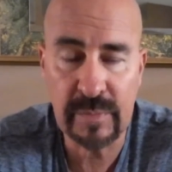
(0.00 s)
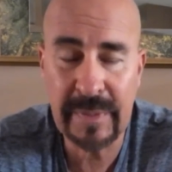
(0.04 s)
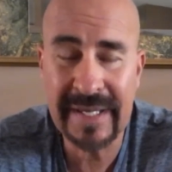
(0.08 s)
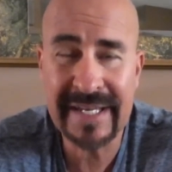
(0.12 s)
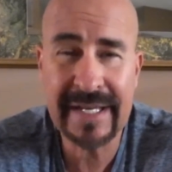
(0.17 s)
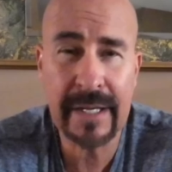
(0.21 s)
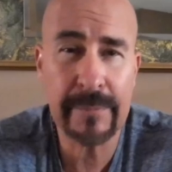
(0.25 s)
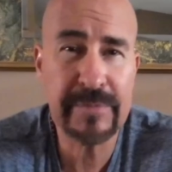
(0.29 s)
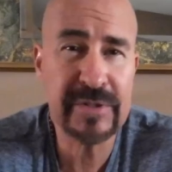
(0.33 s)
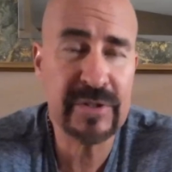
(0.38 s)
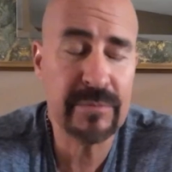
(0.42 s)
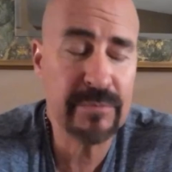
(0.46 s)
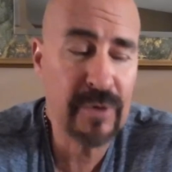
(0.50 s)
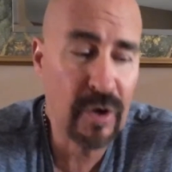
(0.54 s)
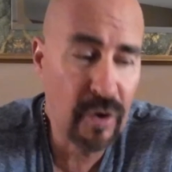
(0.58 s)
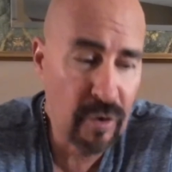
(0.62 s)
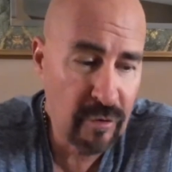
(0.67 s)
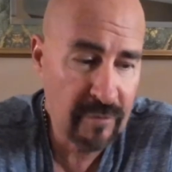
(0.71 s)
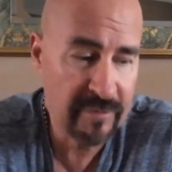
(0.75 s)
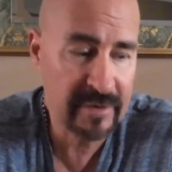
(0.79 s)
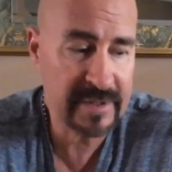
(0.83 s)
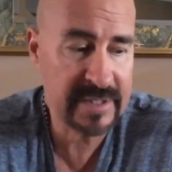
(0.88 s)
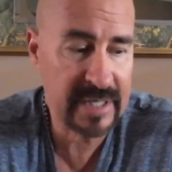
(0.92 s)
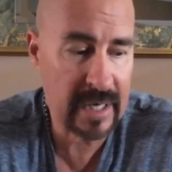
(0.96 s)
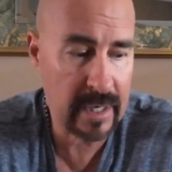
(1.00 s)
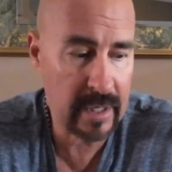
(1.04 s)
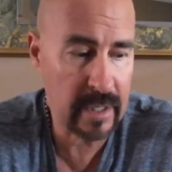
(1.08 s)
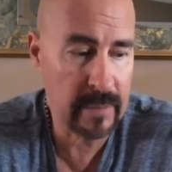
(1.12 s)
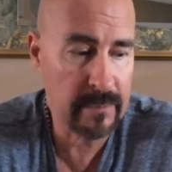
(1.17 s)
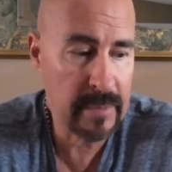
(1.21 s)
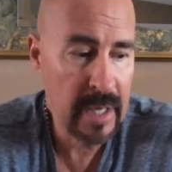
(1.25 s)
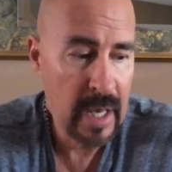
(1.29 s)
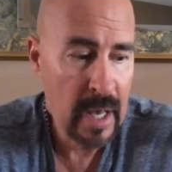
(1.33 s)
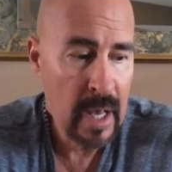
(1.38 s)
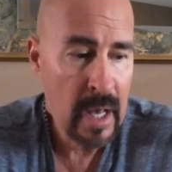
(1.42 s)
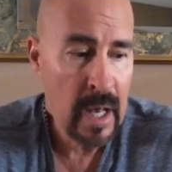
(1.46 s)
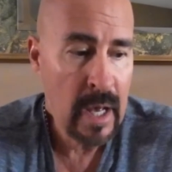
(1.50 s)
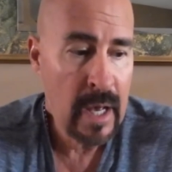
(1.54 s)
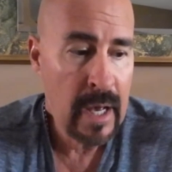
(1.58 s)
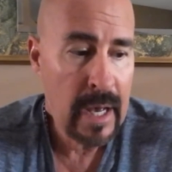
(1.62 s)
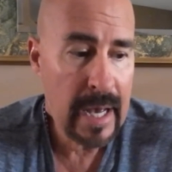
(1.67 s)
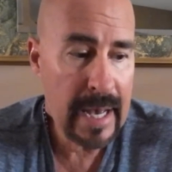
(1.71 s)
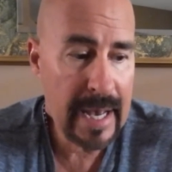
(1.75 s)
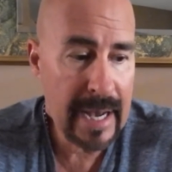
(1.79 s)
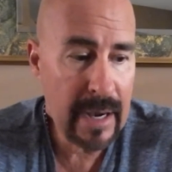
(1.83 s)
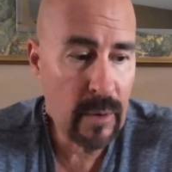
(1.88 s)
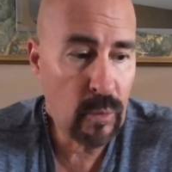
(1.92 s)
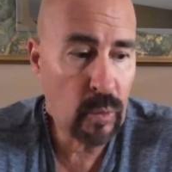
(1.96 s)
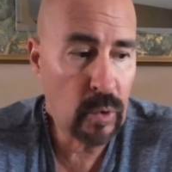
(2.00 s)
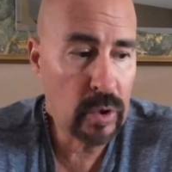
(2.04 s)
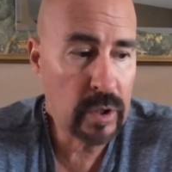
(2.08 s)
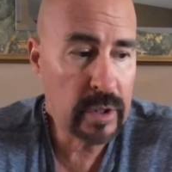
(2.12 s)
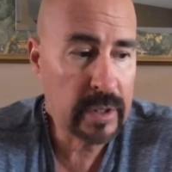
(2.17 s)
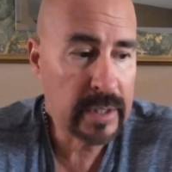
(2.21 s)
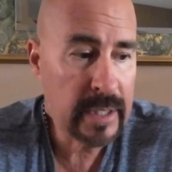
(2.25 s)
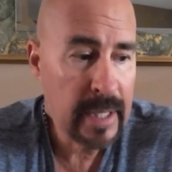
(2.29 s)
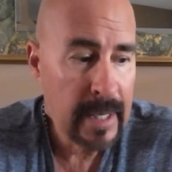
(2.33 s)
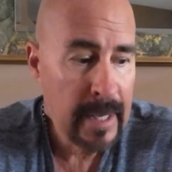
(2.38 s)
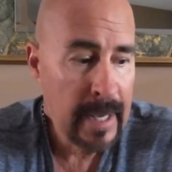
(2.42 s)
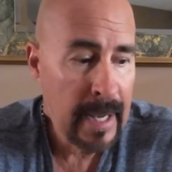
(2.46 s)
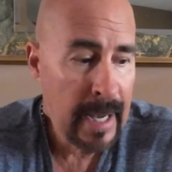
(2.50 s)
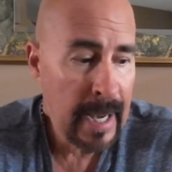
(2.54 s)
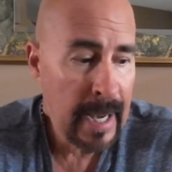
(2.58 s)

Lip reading: pick up some overtime at work.